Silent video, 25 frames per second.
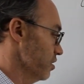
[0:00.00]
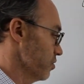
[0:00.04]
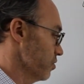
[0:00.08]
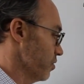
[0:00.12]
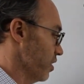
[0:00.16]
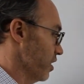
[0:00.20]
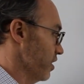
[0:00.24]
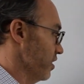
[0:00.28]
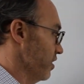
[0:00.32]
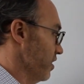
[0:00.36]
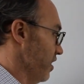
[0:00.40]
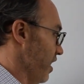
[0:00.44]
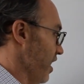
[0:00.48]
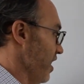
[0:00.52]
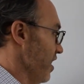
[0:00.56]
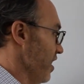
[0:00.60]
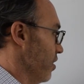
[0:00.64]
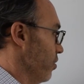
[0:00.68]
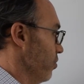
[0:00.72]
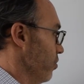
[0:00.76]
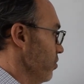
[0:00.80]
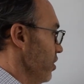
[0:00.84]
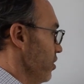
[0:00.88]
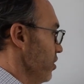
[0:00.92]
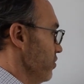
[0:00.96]
Right
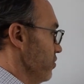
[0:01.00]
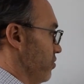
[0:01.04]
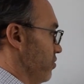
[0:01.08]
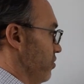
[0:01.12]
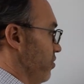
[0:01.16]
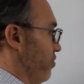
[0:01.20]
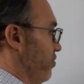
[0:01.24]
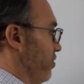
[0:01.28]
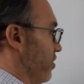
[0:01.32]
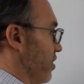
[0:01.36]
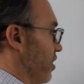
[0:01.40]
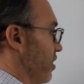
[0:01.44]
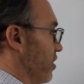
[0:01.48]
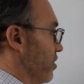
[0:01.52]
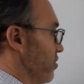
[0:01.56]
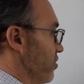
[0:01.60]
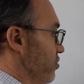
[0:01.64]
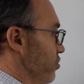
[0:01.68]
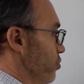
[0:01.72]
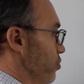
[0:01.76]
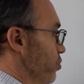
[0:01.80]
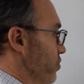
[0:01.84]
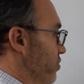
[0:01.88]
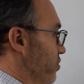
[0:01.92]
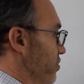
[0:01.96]
now, the other thing I can
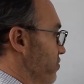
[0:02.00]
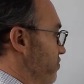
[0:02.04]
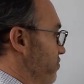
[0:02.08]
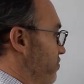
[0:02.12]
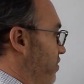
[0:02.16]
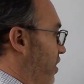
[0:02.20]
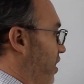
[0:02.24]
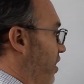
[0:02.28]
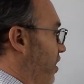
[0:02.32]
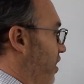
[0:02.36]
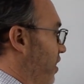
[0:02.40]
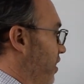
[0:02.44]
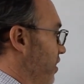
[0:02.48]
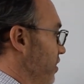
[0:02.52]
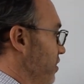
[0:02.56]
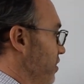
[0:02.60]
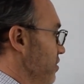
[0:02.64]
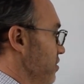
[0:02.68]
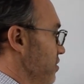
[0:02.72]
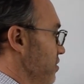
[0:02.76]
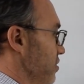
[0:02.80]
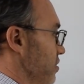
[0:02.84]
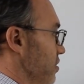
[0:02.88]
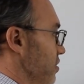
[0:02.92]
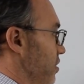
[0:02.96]
do with this DAI,
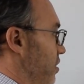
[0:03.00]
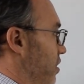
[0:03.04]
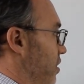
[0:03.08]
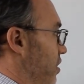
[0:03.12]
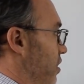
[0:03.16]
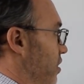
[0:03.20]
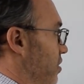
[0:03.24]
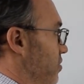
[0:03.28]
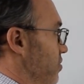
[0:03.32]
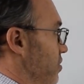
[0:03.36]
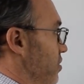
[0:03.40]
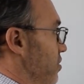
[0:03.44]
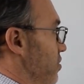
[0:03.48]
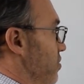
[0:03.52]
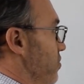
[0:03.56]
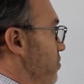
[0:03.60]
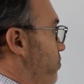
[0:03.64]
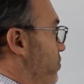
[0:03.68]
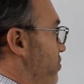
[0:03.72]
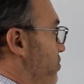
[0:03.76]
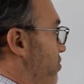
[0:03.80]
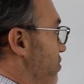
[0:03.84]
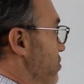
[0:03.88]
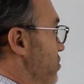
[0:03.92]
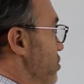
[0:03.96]

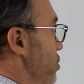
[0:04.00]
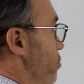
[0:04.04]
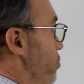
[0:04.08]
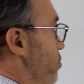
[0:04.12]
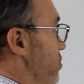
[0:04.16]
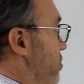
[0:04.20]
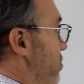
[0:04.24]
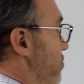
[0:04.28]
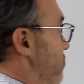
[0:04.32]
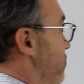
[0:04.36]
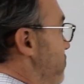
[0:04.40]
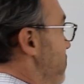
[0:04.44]
potentially with this